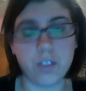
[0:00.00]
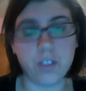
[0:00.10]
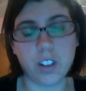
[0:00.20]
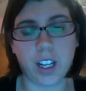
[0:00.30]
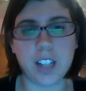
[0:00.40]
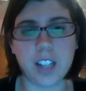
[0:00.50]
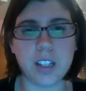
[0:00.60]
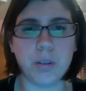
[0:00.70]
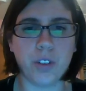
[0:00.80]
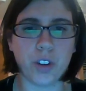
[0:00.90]
like I
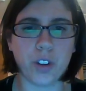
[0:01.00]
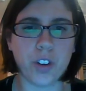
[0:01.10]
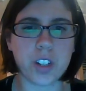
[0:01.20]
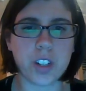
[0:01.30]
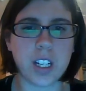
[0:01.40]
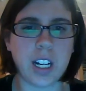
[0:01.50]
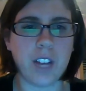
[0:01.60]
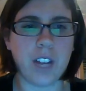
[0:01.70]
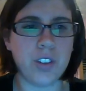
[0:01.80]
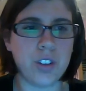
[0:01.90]
said before, focusing on
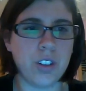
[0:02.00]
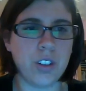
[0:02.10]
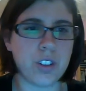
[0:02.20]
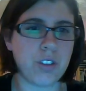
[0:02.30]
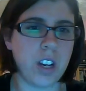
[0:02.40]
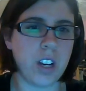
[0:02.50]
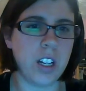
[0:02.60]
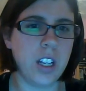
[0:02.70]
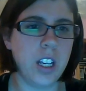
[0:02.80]
having students create